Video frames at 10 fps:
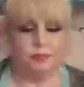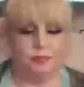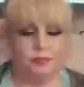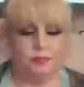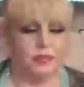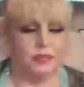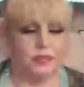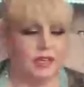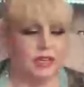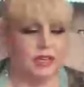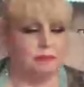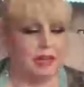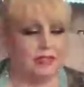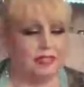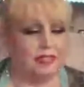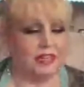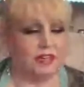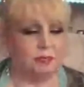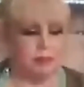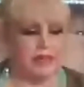And that could be, you know,
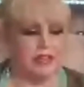finding